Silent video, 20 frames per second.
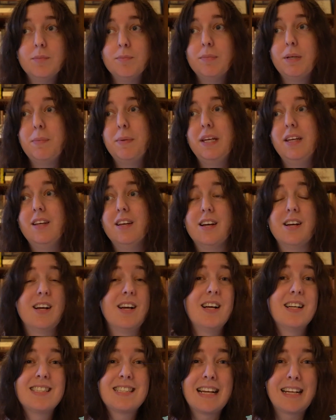Maybe
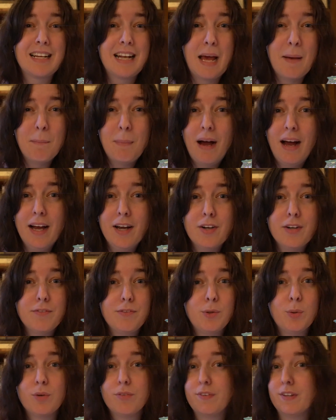a second empire
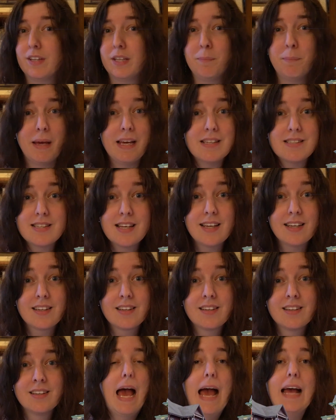if you were feeling
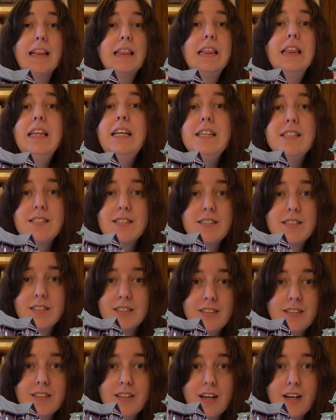basic. At least
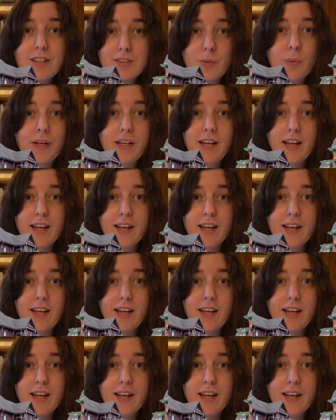a Queen